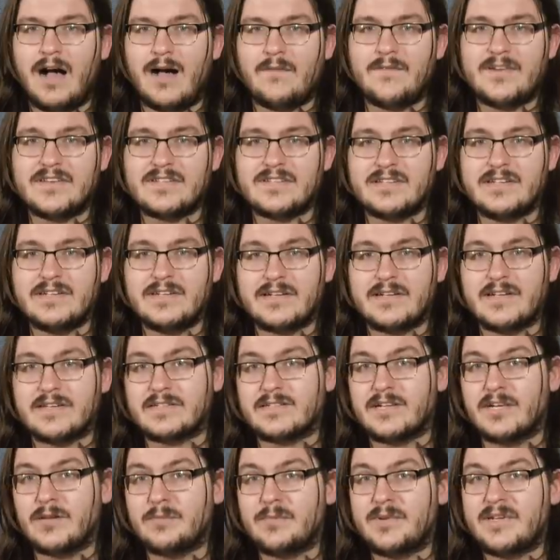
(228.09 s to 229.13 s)
Obviously,
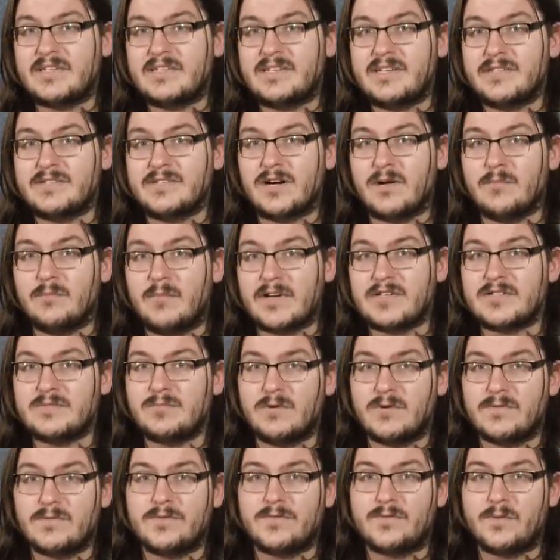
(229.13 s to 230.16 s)
Gestalt PCs are much
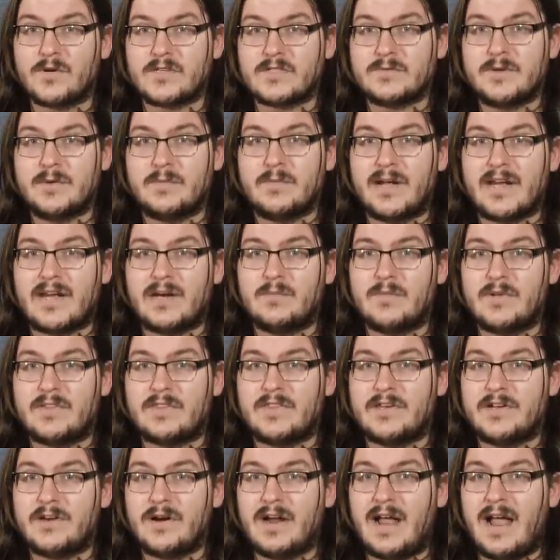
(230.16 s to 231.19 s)
more of a force to be reckoned with
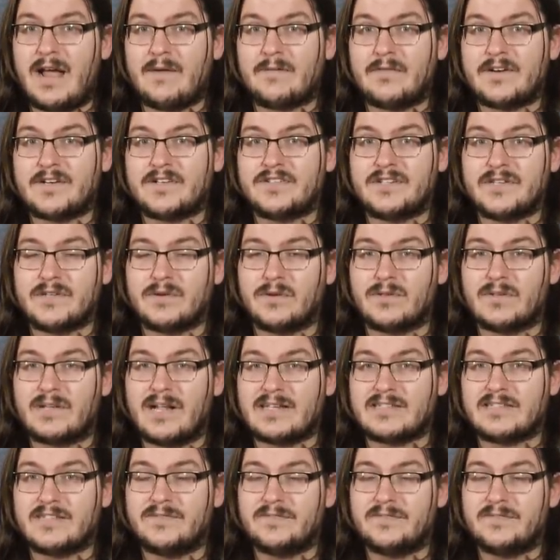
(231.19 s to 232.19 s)
than your average single-classed